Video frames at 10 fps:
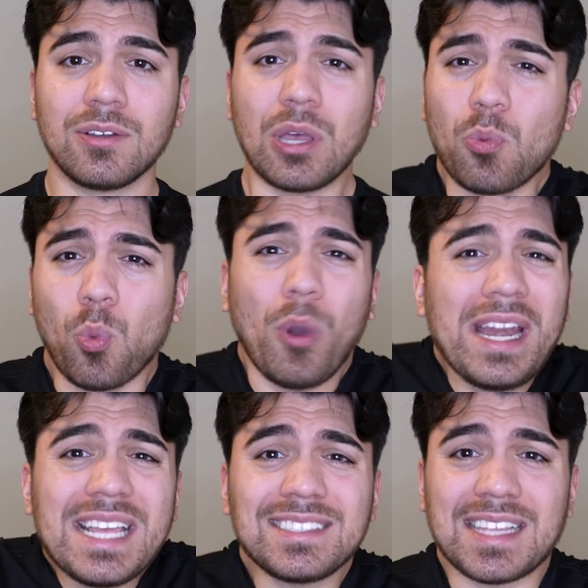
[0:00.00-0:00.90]
Like, what
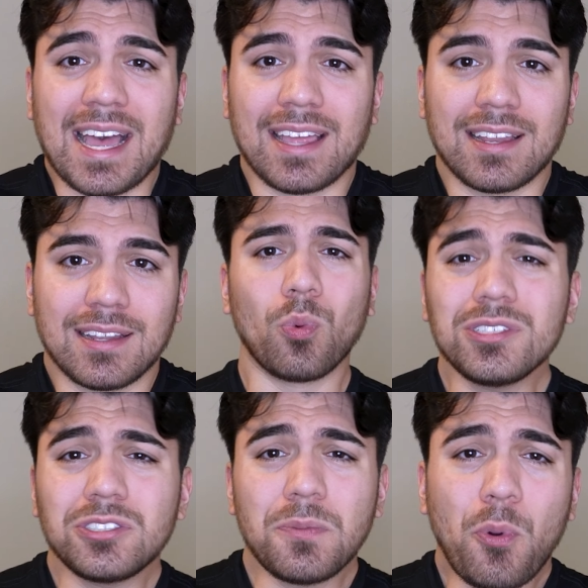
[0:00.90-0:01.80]
is that?
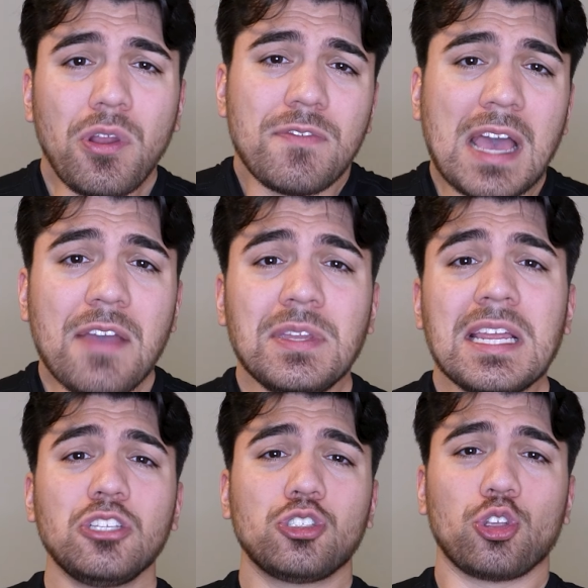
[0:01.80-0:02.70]
What's the point of having
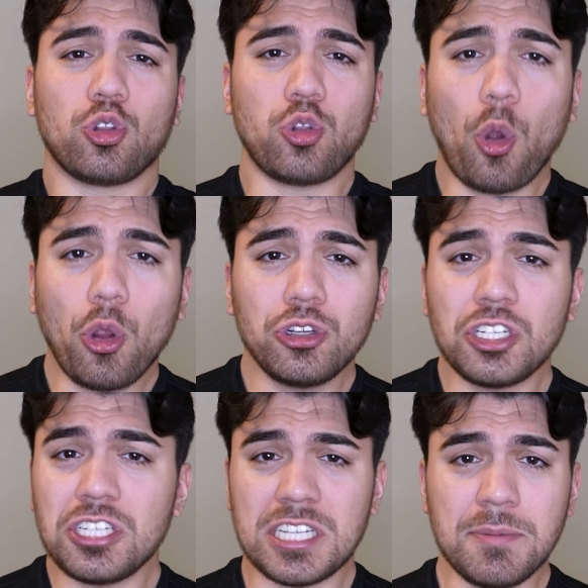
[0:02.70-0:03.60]
these large,
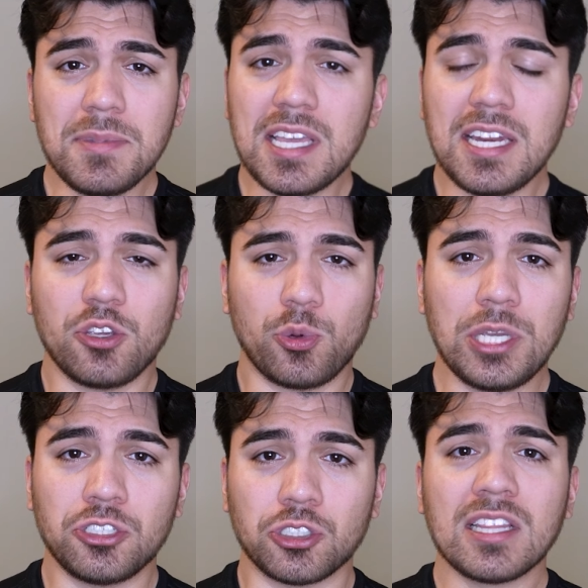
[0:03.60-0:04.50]
intimidating
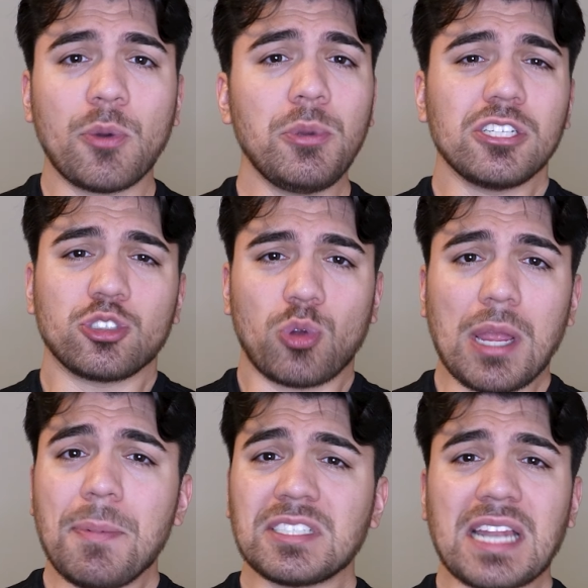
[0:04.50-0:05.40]
creatures that we
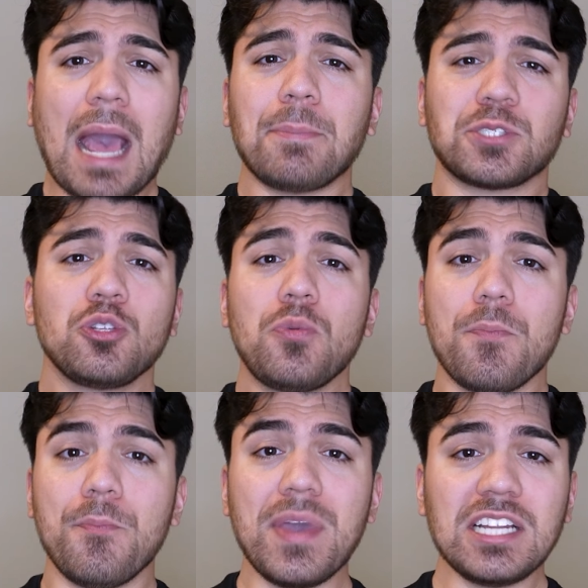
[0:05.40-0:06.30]
describe as an absolute
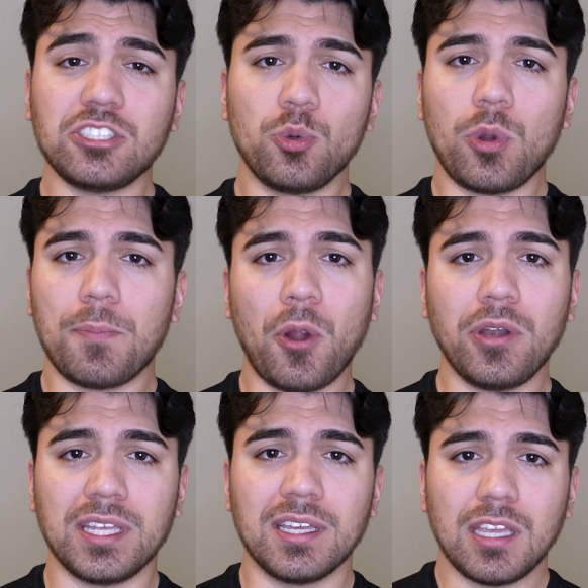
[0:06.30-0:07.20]
menace to our
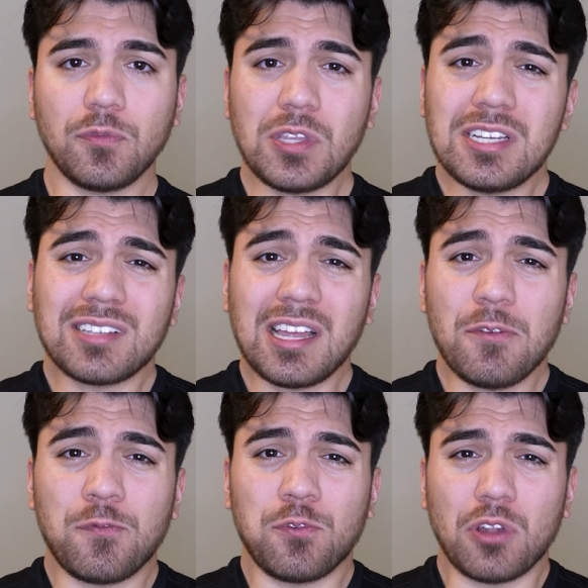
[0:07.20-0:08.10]
party if they just kind of
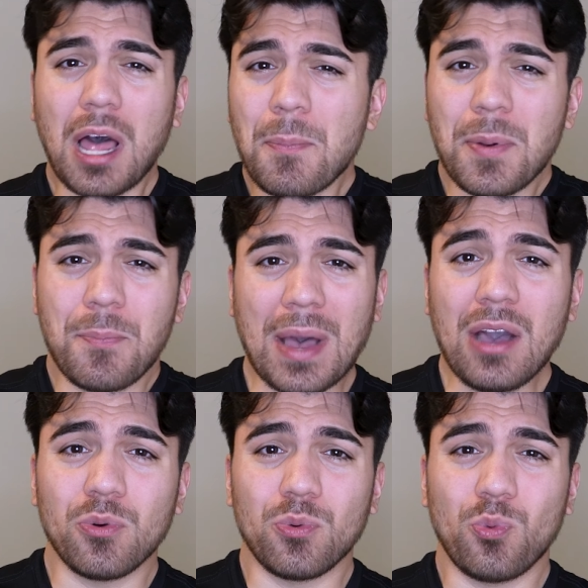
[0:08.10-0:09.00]
flop
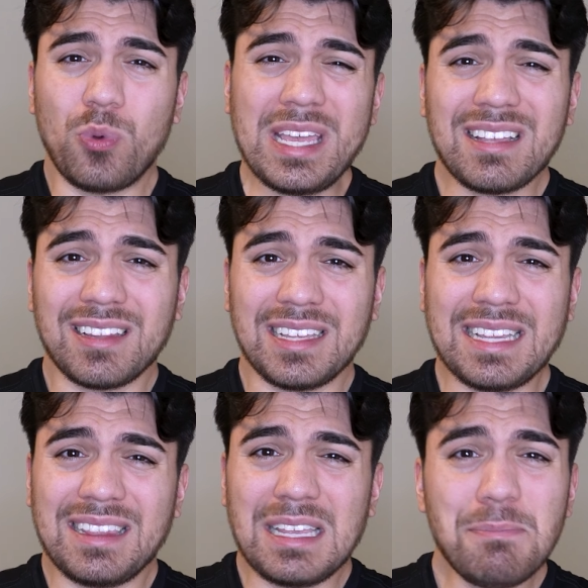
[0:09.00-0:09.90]
about weakly
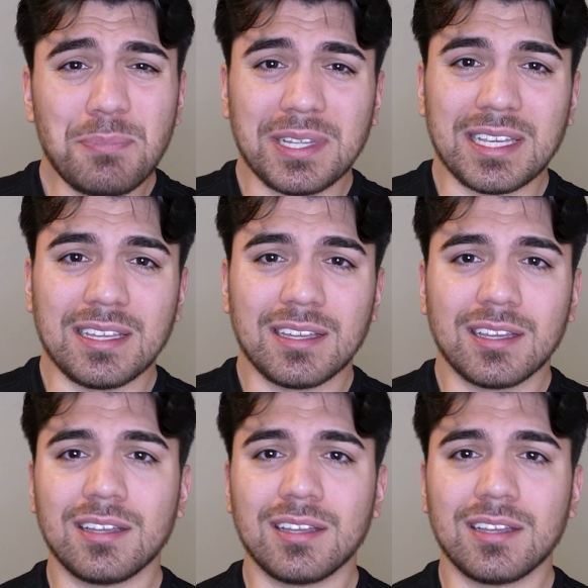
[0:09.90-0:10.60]
and limply?